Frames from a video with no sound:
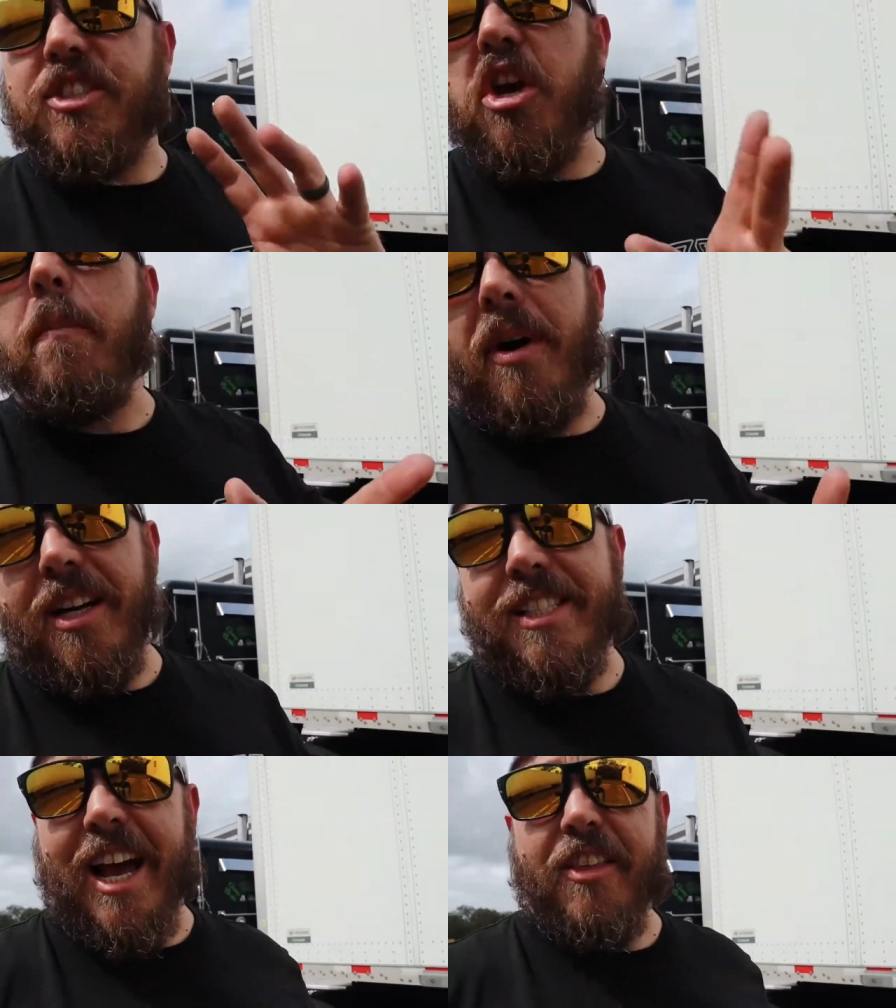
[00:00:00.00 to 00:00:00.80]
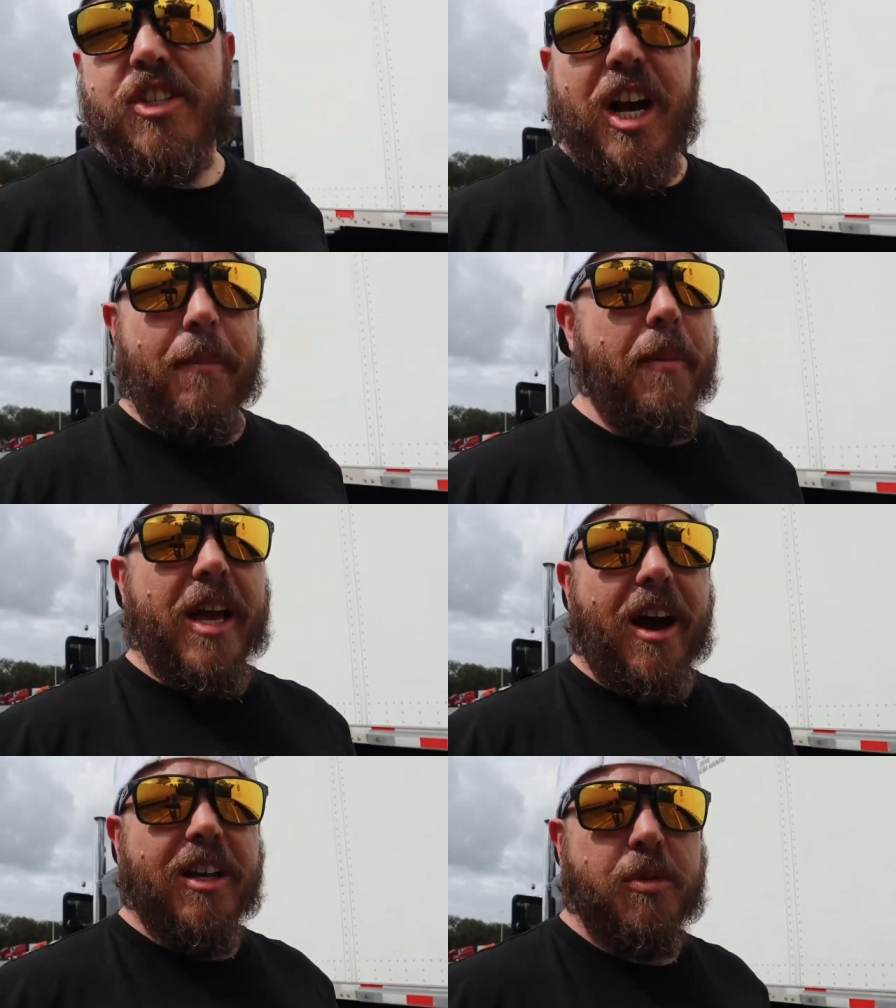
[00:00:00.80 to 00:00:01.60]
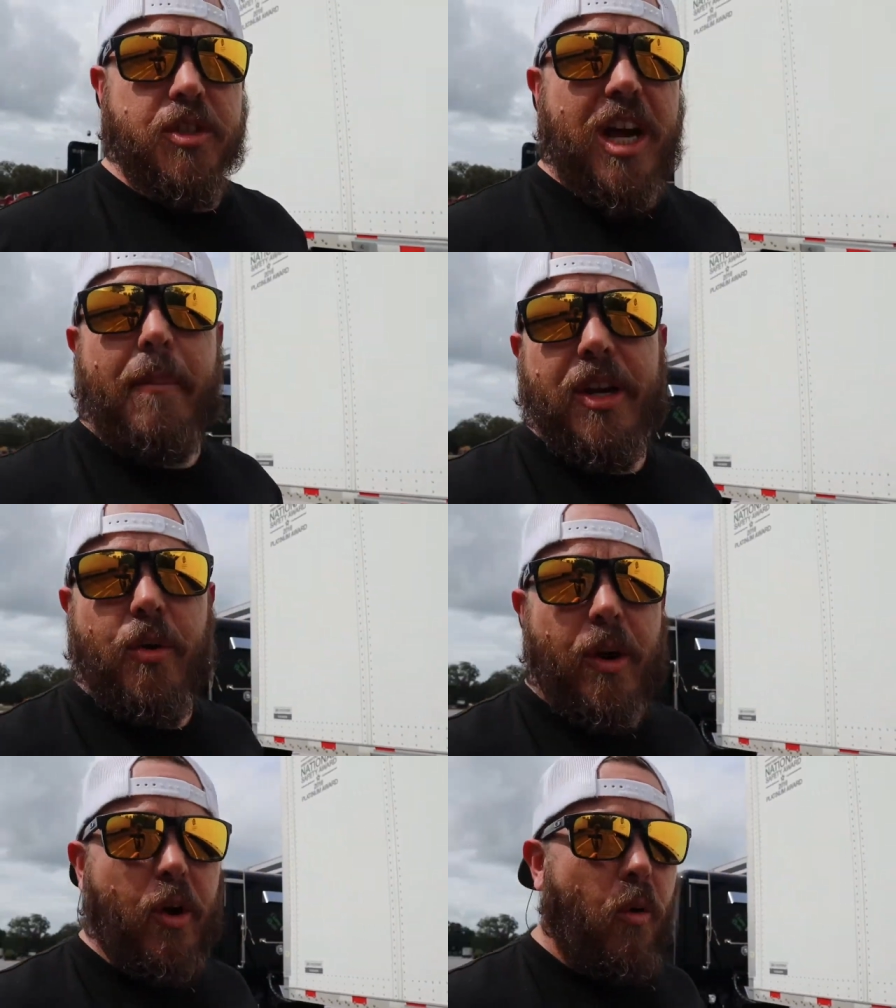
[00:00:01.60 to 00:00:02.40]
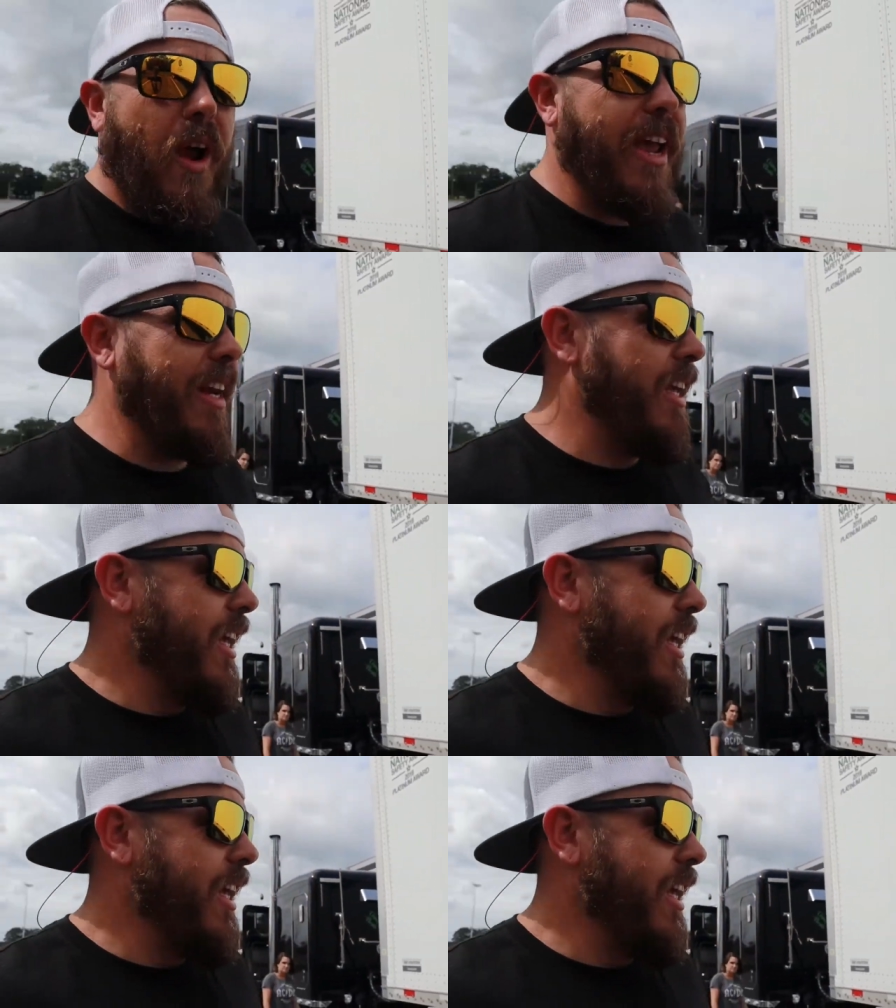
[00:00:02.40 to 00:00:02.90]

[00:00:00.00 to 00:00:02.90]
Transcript: two months out of the shop, I'll be honest with you, I'll be doing great.